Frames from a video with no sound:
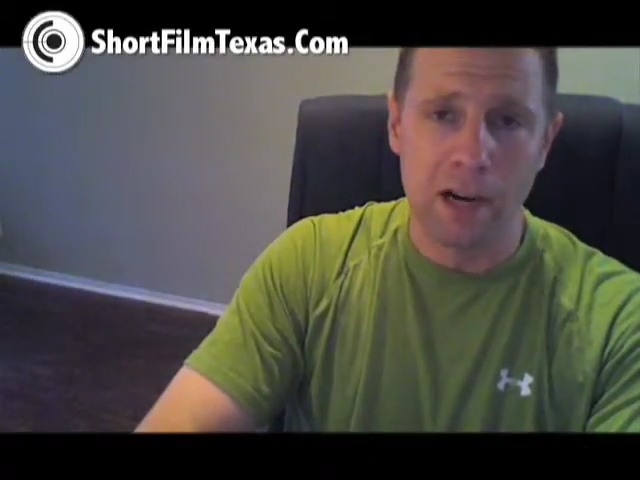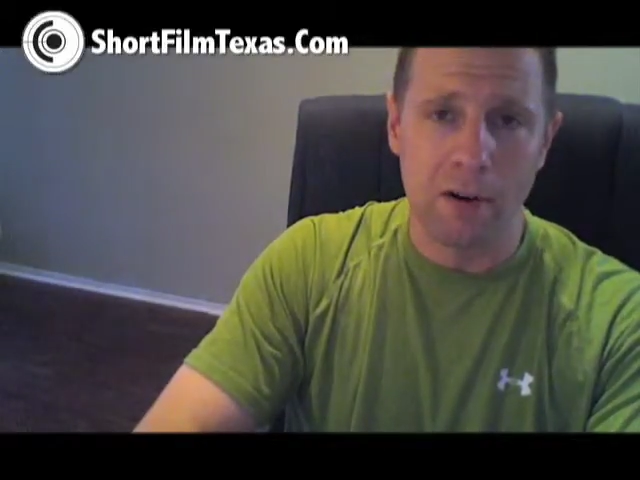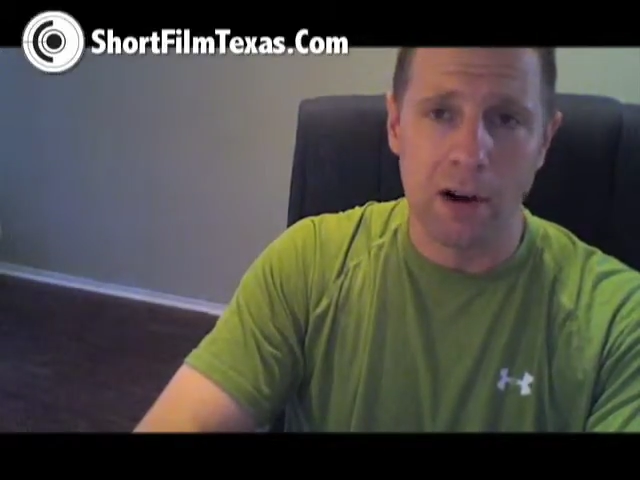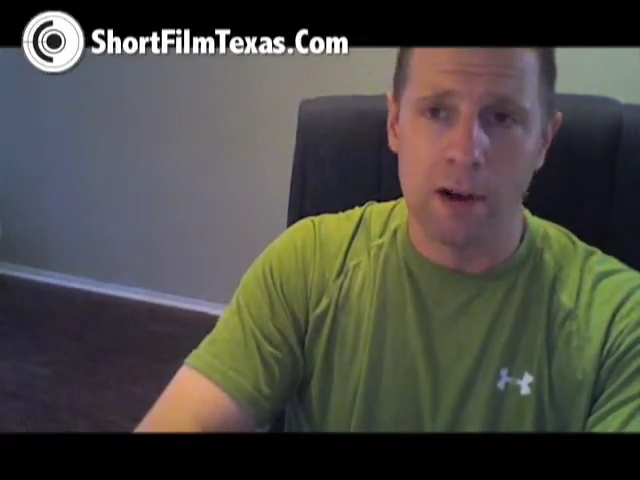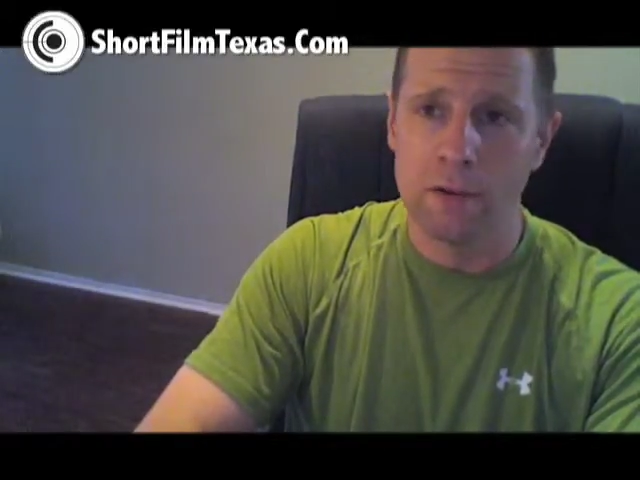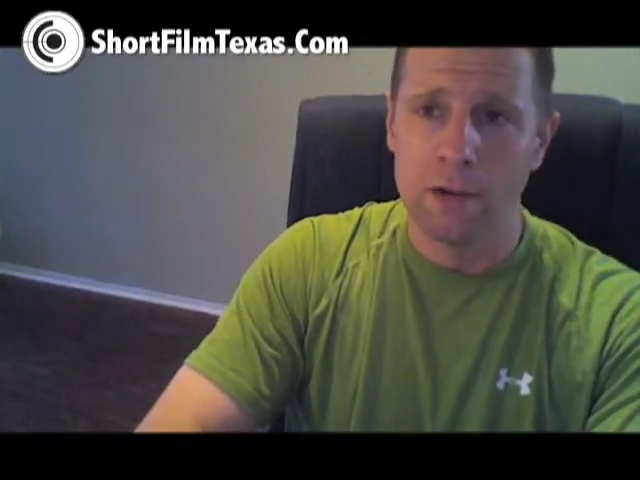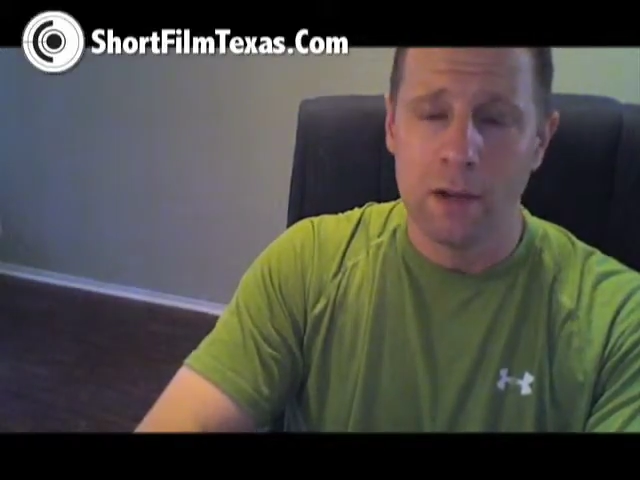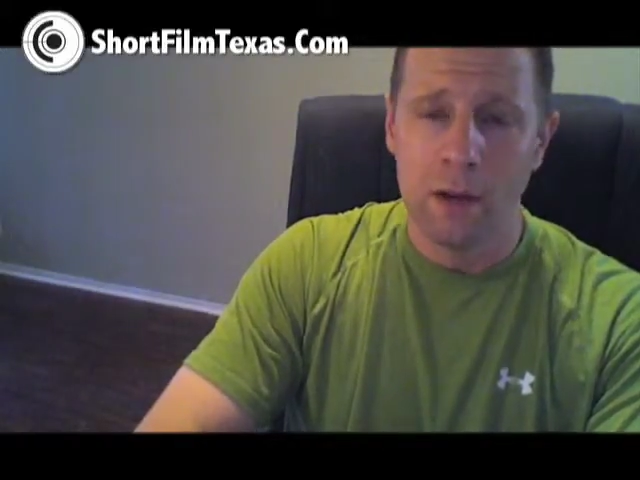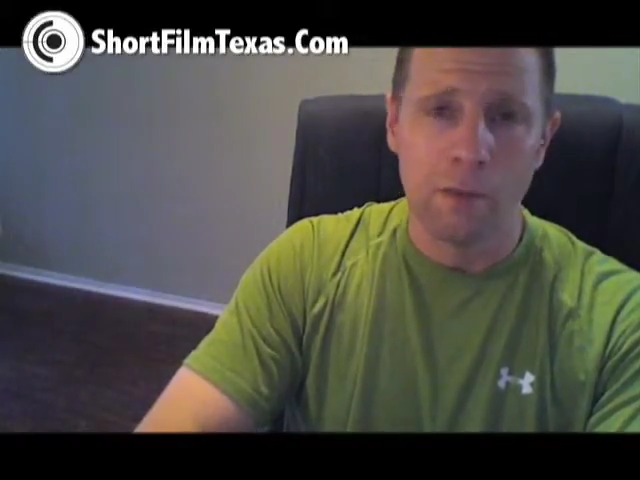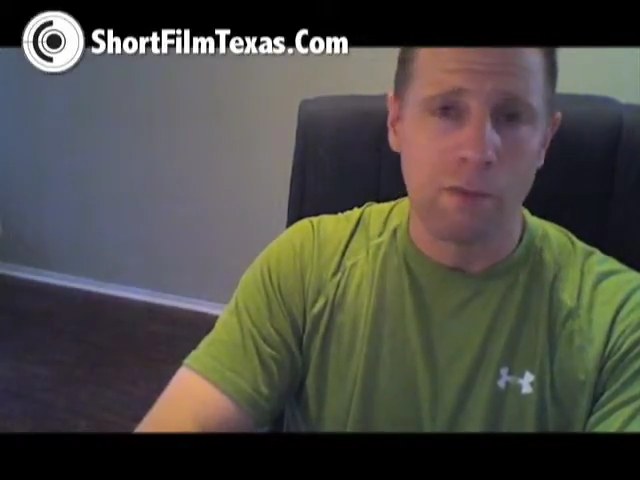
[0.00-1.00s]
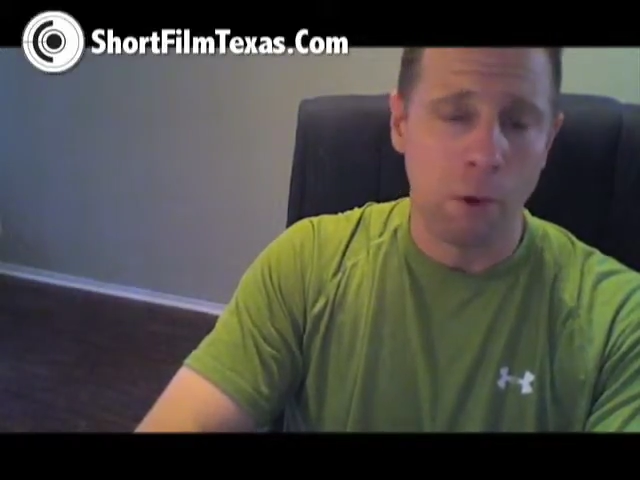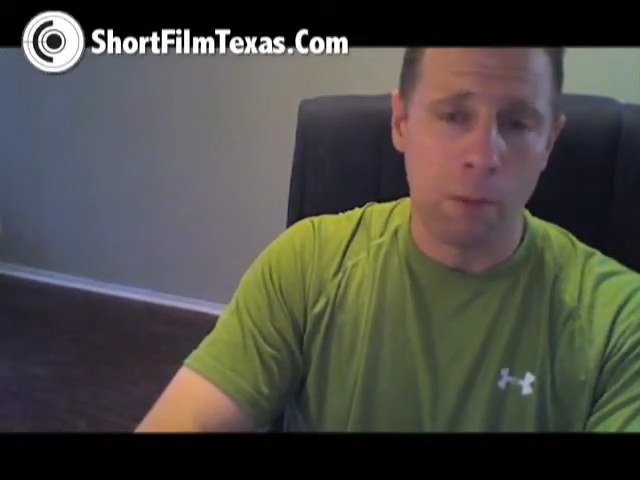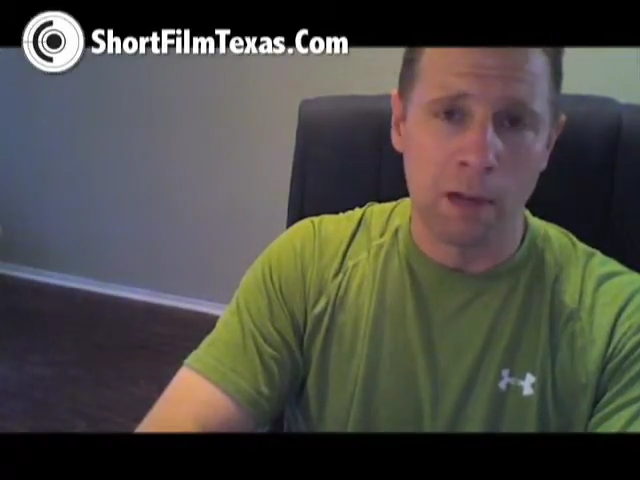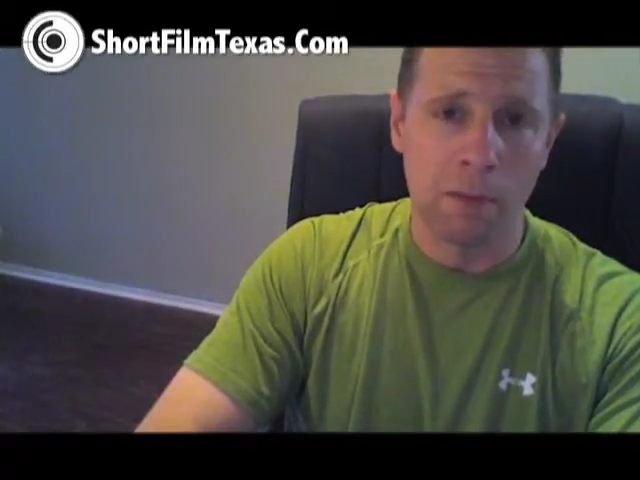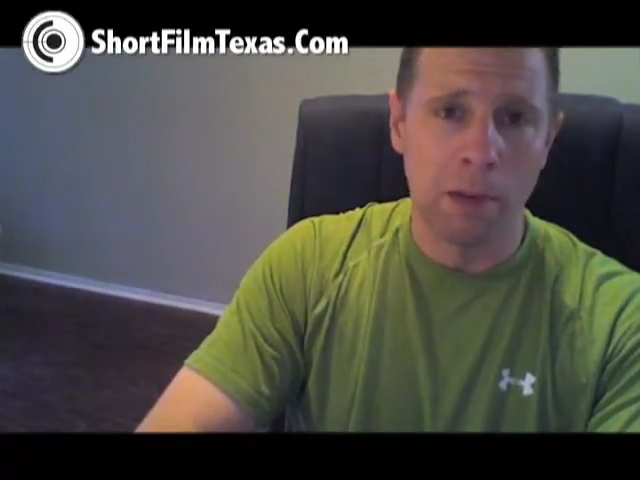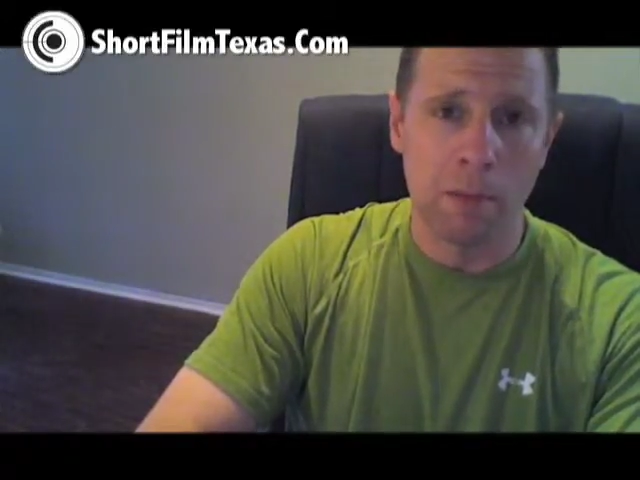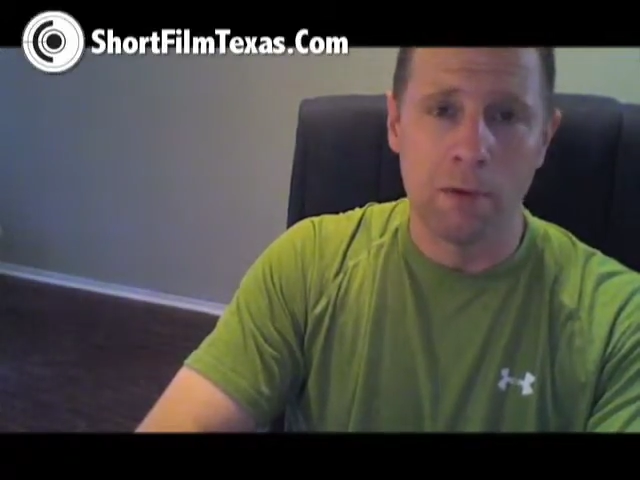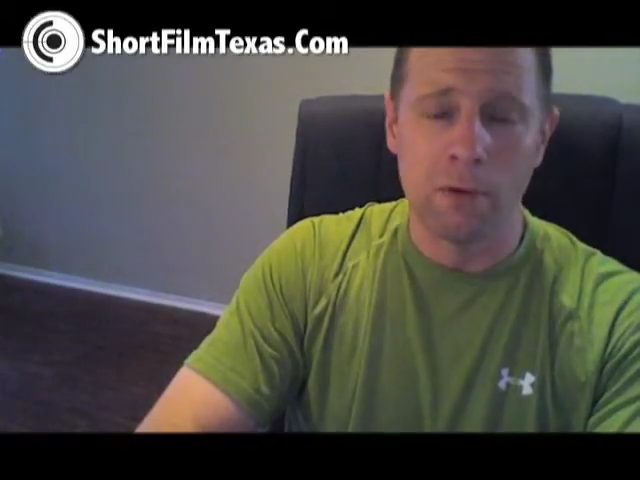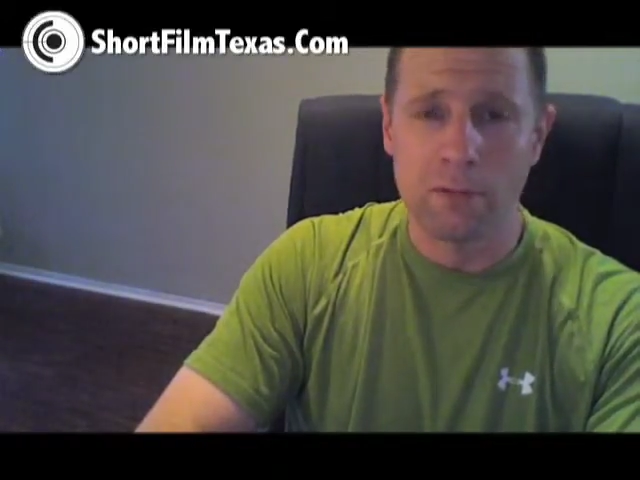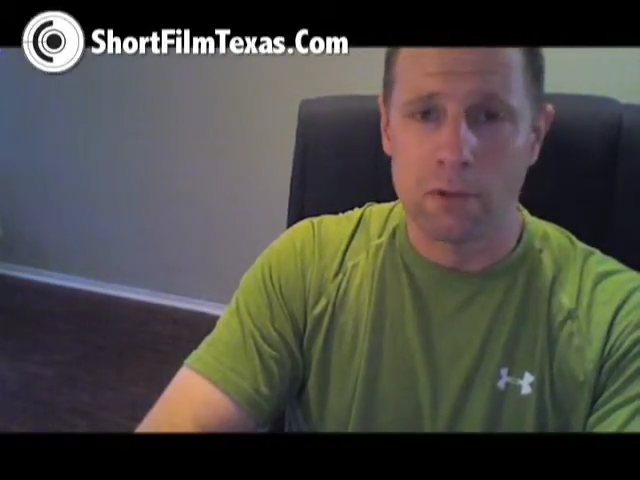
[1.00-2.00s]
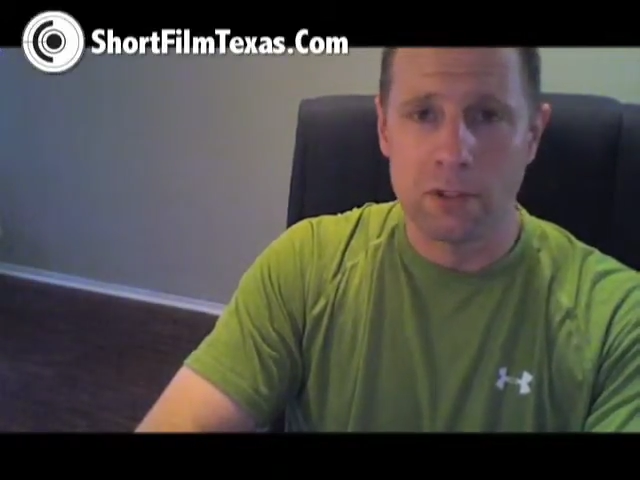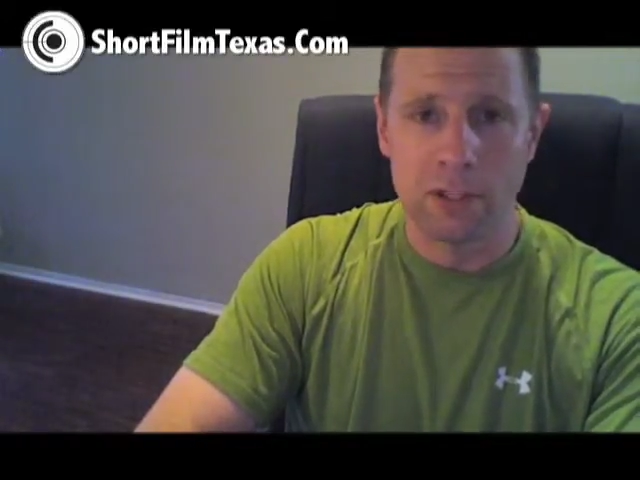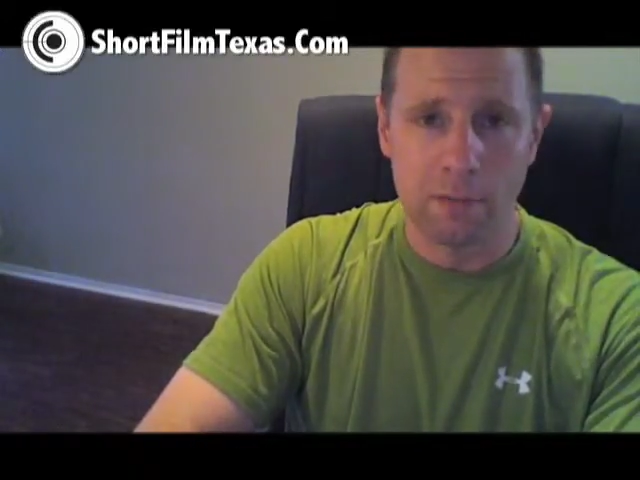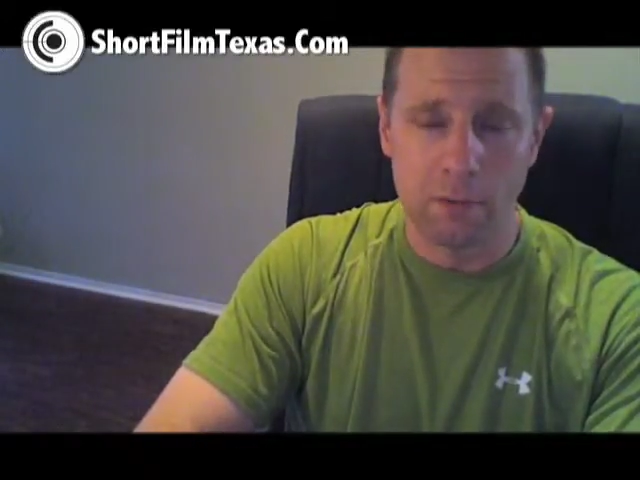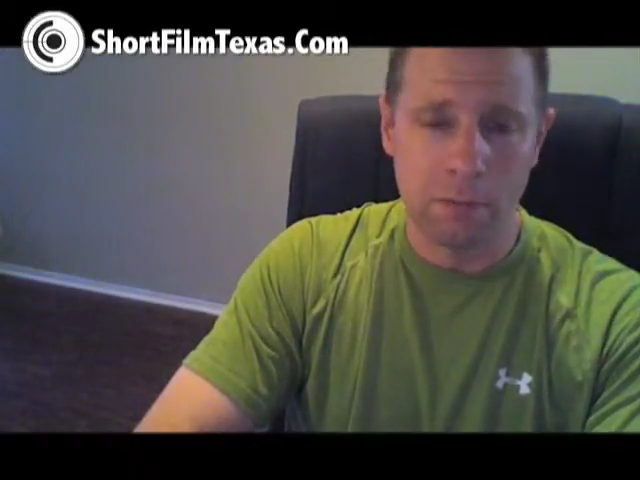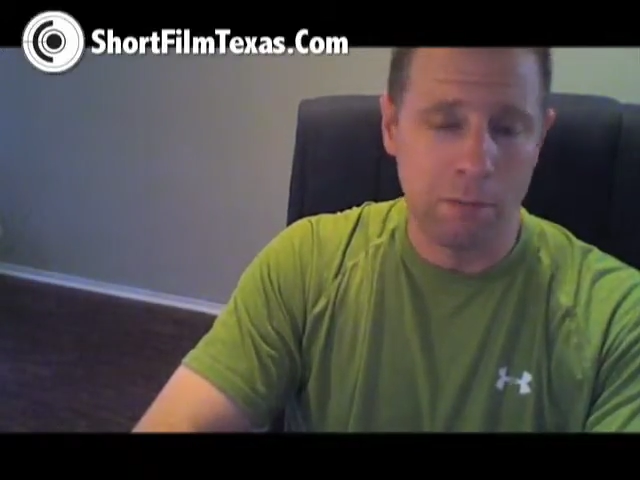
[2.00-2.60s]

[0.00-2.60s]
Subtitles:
background, performing in people for